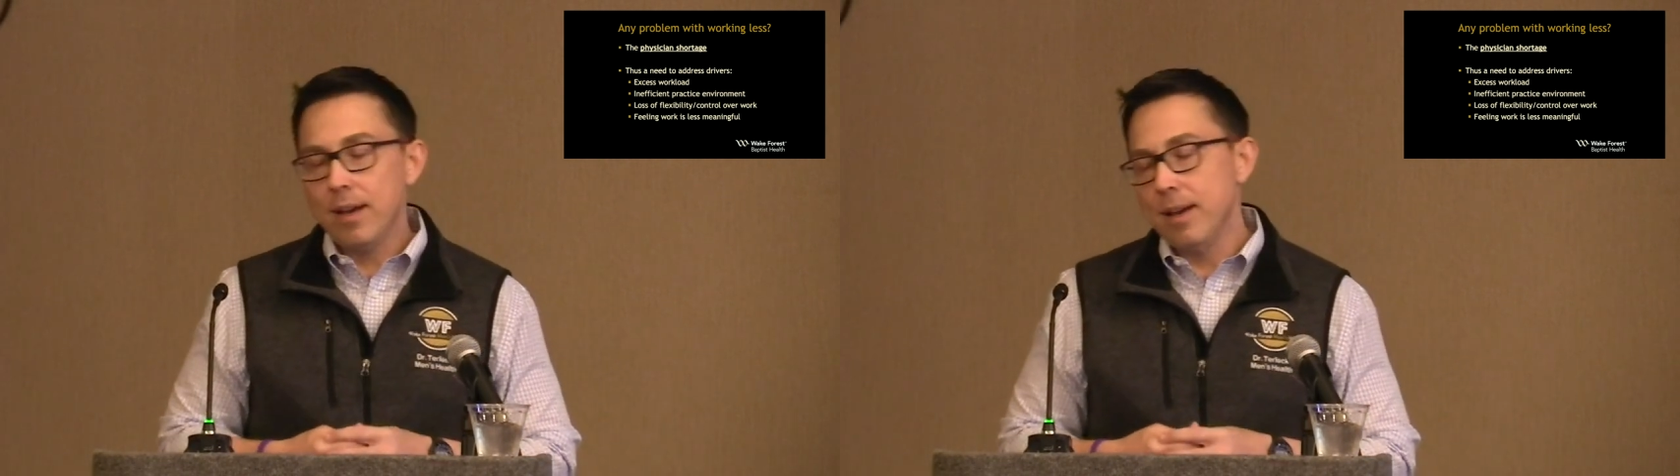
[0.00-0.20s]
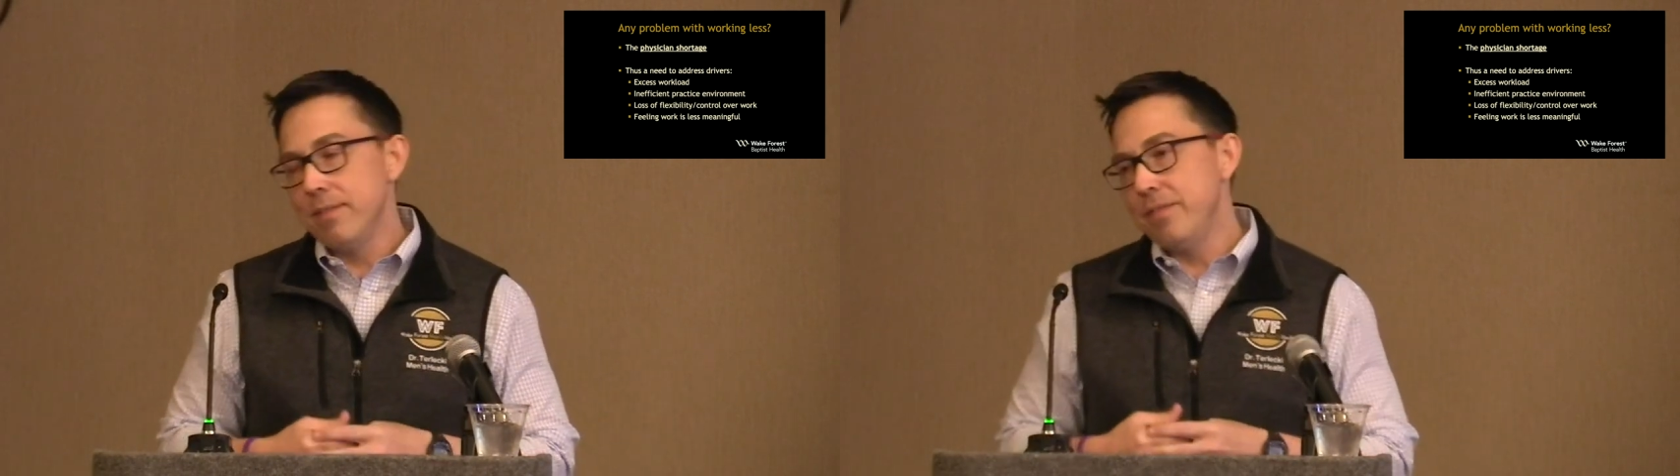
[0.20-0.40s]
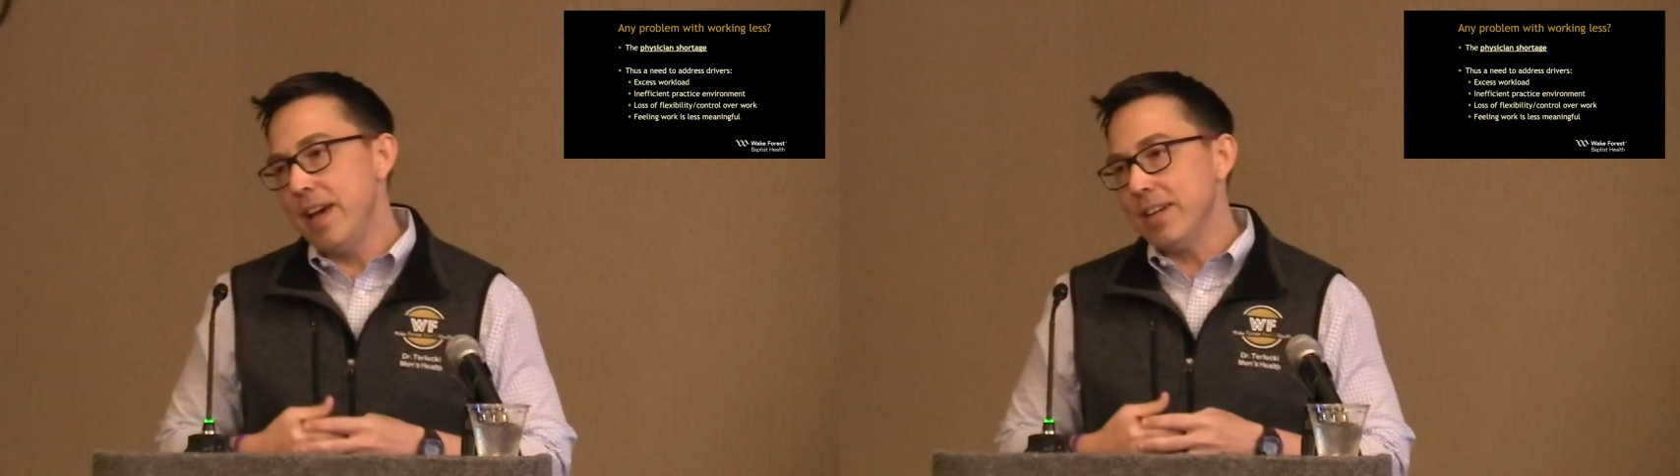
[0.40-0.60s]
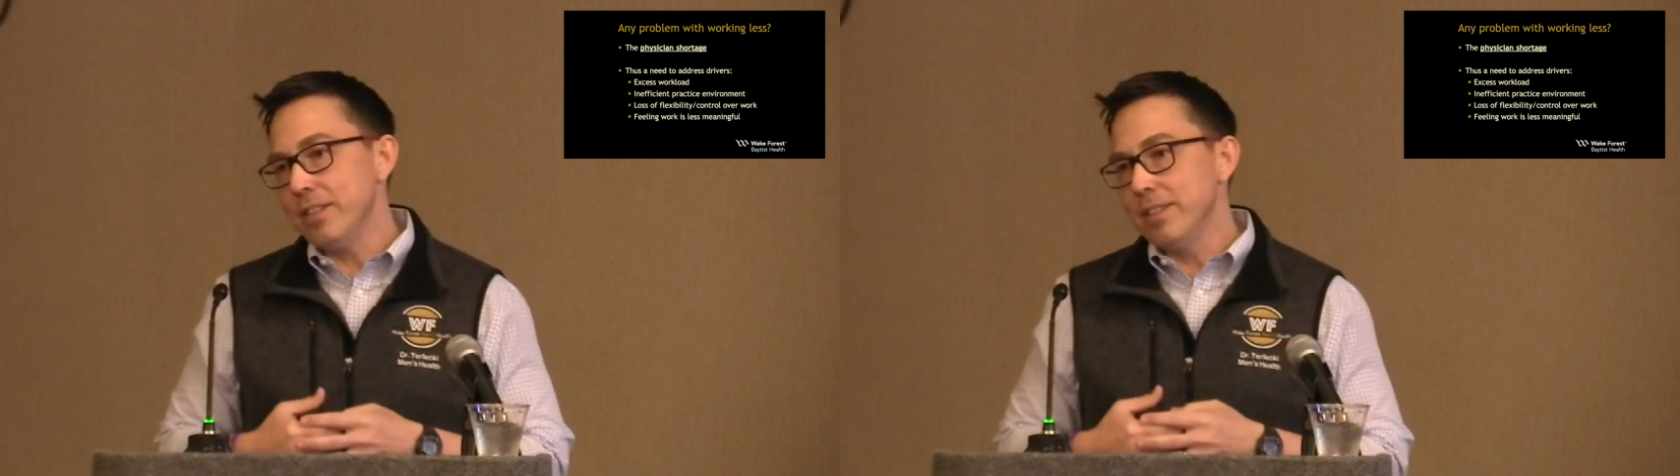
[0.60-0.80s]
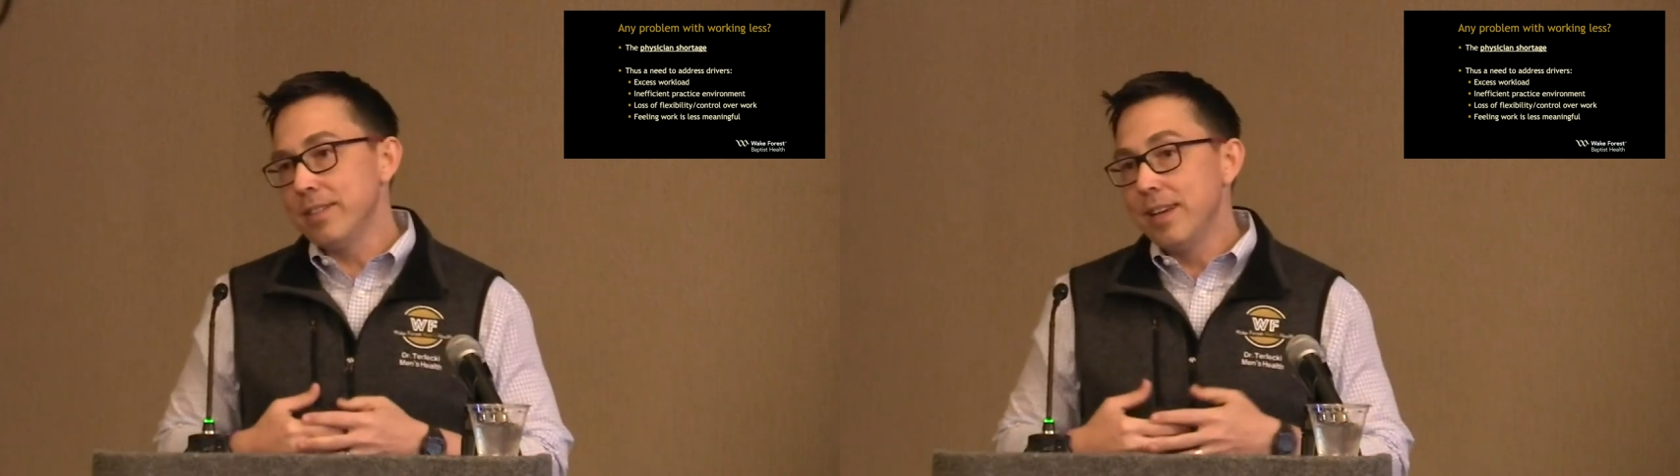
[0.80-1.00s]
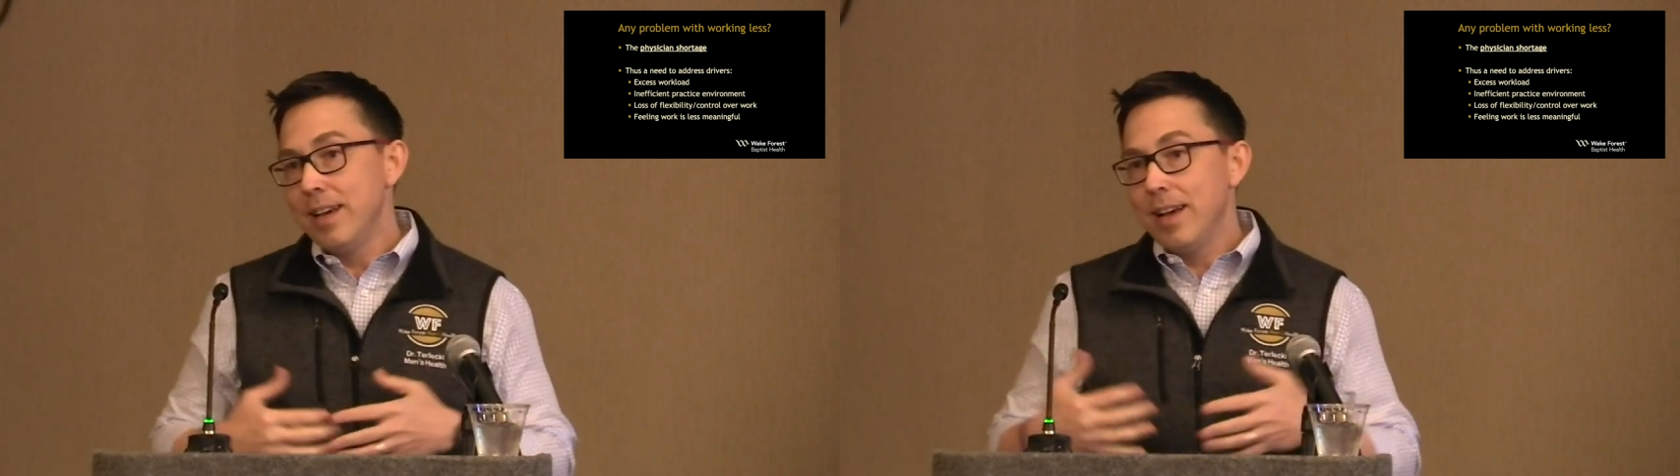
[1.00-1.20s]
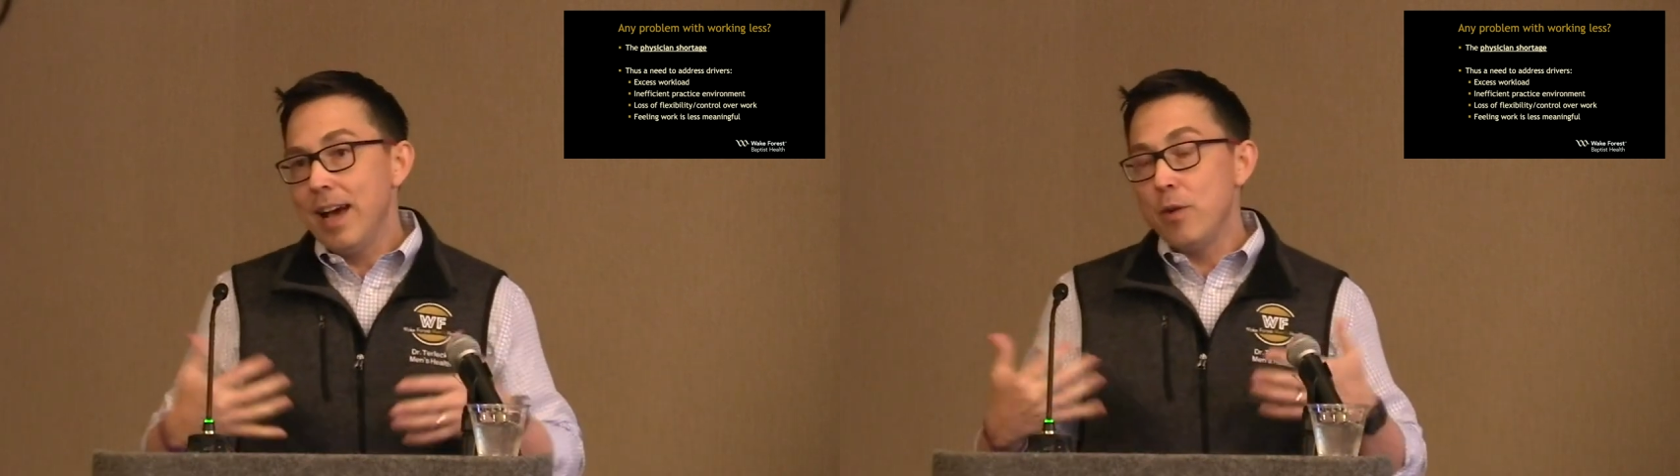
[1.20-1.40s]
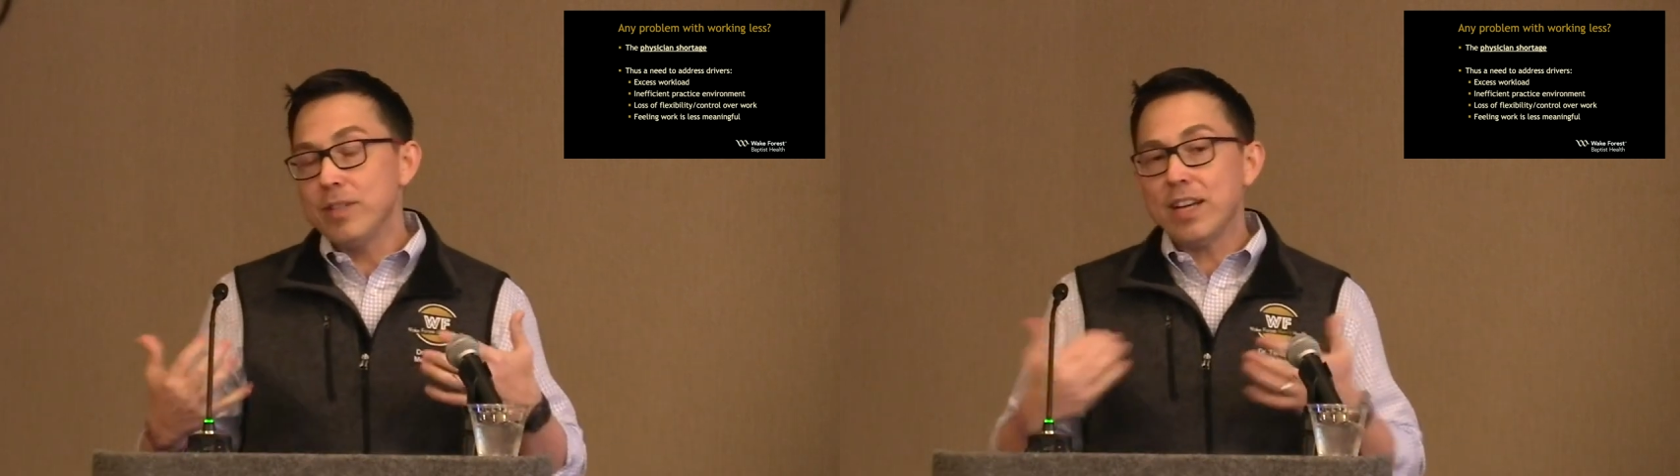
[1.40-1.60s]
uh, factors.
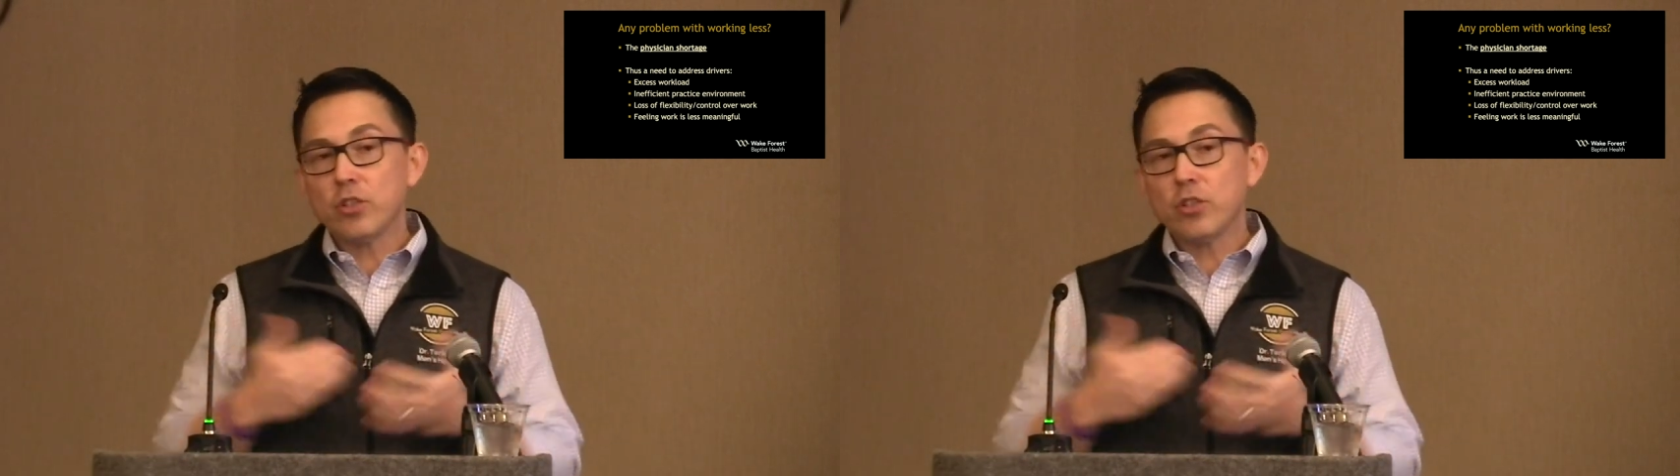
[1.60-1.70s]
I was